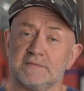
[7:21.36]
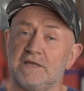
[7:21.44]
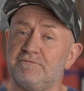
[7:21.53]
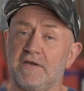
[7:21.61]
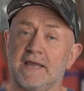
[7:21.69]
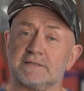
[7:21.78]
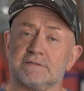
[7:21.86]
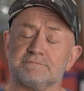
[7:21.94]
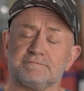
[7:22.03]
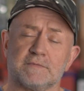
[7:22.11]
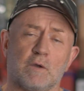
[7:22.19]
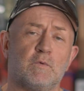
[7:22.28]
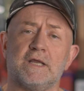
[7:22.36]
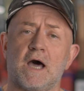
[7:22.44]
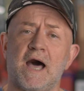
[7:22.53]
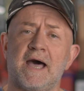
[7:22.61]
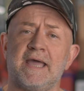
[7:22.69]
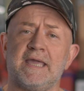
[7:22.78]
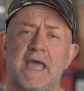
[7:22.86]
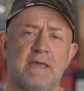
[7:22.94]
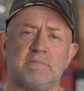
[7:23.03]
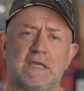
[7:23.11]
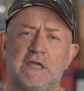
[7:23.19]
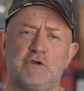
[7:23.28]
In fact, when I
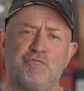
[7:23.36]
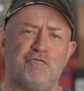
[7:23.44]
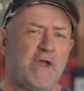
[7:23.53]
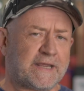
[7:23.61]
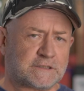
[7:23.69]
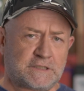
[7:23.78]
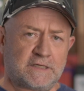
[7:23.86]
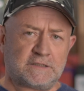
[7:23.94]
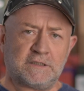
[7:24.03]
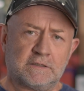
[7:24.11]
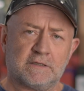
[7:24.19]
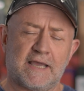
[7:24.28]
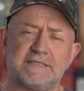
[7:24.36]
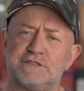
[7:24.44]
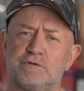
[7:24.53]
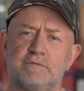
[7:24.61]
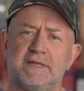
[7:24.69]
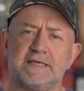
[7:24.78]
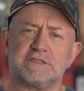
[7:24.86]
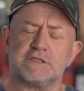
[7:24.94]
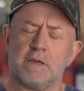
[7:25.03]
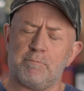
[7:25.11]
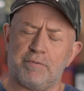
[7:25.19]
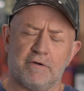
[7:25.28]
am erected as your next
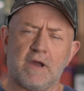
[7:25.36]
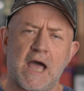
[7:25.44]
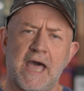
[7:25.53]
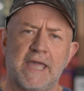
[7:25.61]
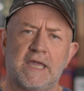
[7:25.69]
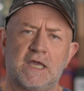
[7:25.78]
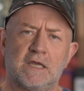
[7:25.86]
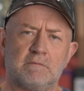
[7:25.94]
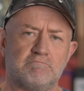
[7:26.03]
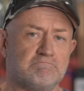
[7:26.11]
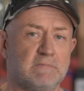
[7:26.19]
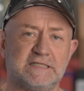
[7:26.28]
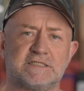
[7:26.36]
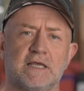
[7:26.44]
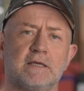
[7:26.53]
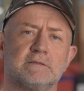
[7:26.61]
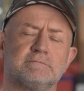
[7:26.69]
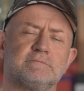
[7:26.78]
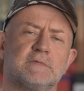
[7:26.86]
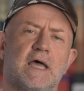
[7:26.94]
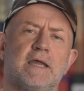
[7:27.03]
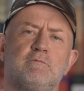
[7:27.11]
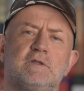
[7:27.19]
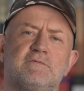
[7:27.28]
prime minister,
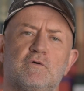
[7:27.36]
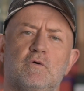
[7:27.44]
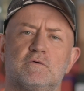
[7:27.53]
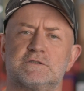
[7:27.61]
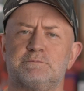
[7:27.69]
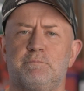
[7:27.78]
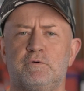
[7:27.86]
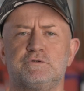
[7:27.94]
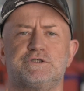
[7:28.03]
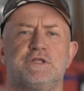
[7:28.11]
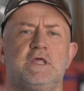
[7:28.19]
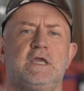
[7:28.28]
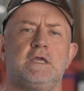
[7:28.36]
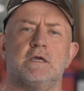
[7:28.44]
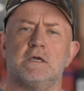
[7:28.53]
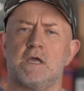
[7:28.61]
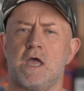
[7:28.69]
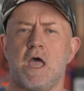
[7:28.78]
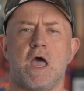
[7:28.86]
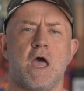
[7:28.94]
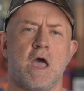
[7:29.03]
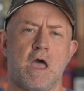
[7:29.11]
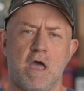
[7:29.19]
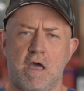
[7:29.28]
I will of course push the
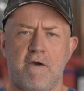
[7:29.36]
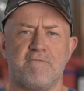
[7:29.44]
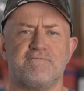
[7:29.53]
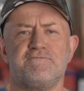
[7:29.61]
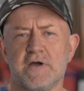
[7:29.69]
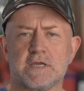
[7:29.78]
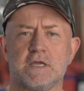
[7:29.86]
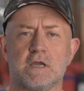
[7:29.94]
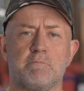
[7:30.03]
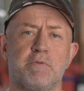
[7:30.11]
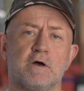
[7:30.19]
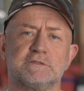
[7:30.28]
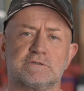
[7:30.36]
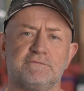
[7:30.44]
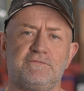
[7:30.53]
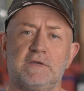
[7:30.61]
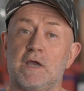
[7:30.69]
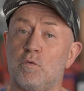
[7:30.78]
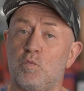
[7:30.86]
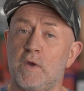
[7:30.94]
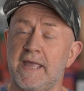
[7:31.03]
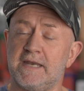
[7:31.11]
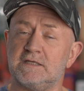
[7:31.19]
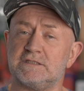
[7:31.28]
fucking apostrophe
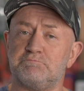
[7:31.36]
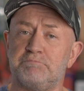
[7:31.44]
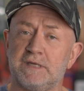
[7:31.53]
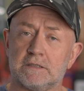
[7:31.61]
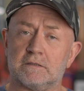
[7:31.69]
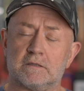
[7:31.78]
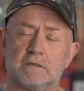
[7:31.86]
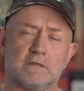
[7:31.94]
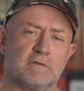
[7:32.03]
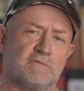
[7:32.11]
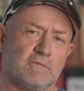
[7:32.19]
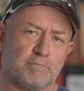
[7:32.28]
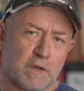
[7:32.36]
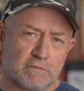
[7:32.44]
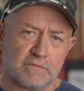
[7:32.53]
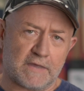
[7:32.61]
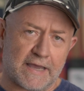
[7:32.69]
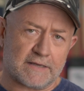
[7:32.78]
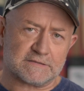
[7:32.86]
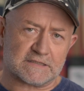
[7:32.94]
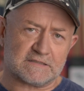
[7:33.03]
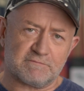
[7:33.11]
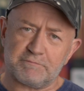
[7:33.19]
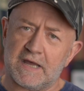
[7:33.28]
awareness bill through both
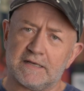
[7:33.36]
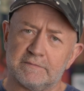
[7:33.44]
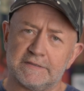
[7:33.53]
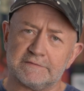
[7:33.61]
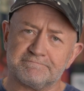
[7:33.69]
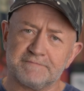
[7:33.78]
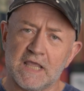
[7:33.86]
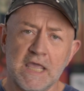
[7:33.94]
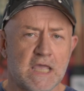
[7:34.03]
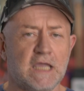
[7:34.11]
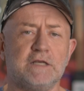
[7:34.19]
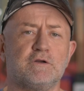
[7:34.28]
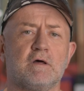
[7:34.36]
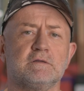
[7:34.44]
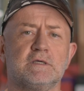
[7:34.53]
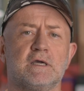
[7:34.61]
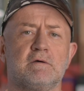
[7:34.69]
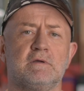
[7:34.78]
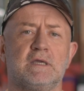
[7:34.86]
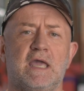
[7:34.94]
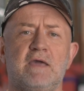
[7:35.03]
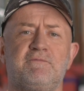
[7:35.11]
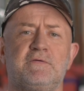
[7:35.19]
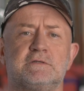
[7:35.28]
houses of parliament in an ongoing
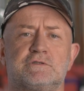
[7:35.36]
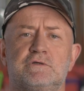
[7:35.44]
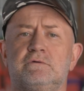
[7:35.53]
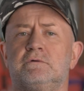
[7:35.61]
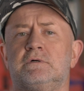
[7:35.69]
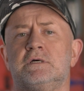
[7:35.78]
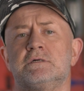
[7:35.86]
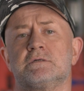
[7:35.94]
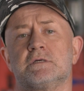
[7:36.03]
effort to